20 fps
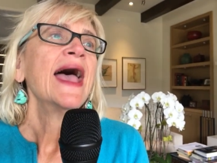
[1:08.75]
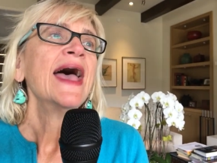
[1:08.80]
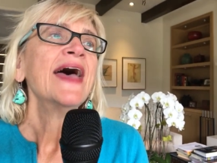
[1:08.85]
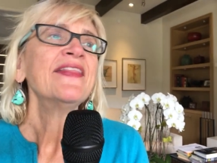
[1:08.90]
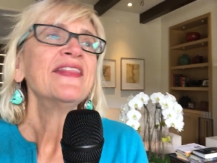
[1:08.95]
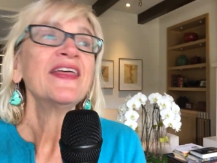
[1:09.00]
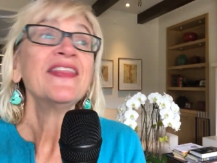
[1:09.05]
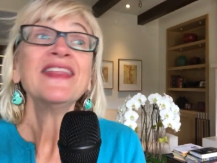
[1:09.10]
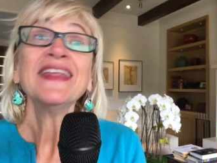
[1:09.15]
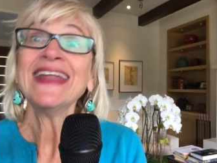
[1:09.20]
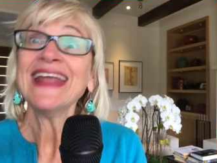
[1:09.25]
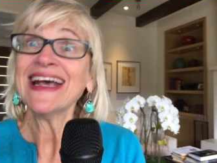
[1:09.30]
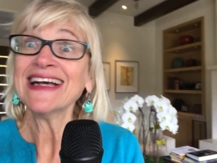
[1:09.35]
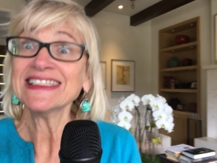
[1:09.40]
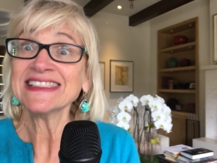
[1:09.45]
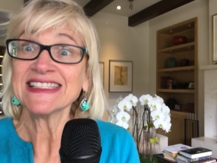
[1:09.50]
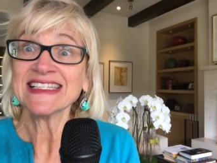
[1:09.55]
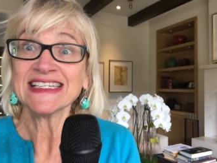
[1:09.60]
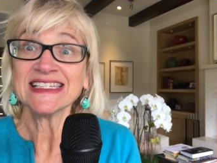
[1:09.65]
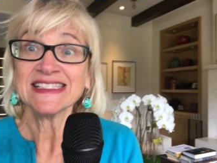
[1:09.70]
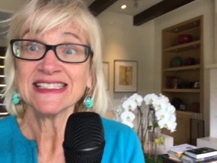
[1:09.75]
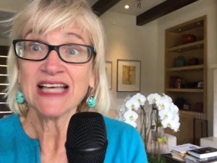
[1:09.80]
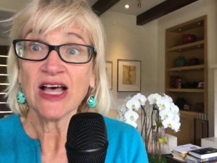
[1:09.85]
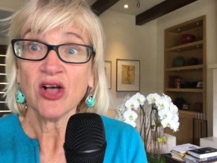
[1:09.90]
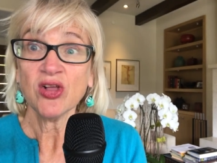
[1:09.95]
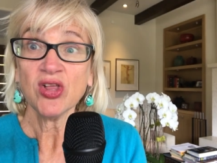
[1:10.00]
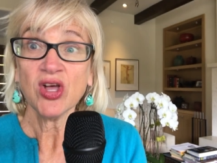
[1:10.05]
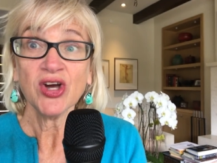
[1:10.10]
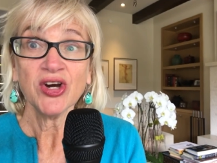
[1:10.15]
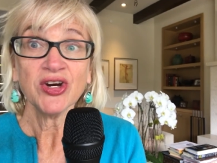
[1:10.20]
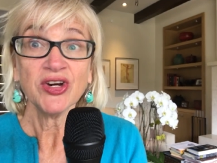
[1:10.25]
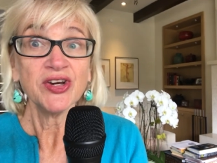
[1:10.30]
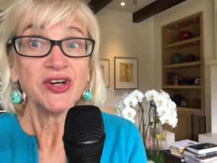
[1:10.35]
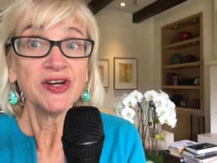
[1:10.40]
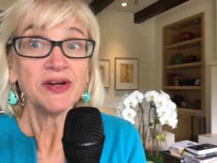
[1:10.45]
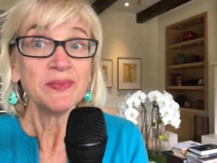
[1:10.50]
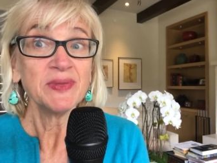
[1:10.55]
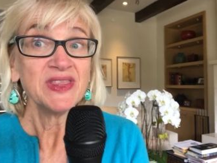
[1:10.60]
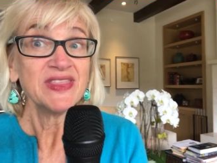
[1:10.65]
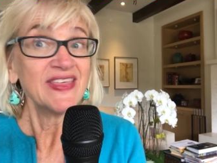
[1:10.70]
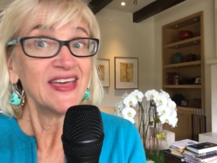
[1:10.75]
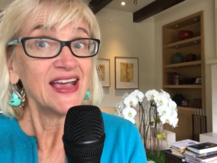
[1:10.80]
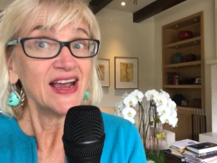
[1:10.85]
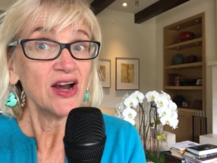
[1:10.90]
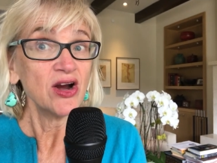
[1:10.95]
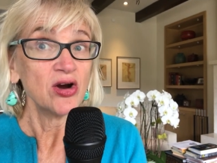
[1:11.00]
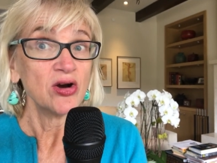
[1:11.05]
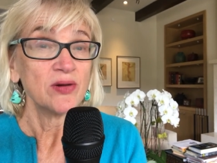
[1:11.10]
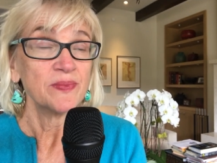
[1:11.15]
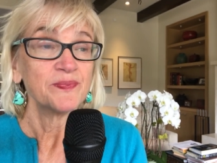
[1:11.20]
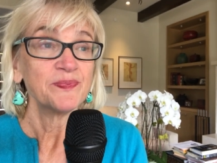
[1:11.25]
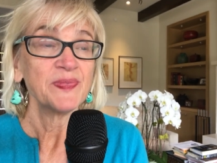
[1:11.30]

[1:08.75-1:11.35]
And then the next thing is, how long are you going to be there?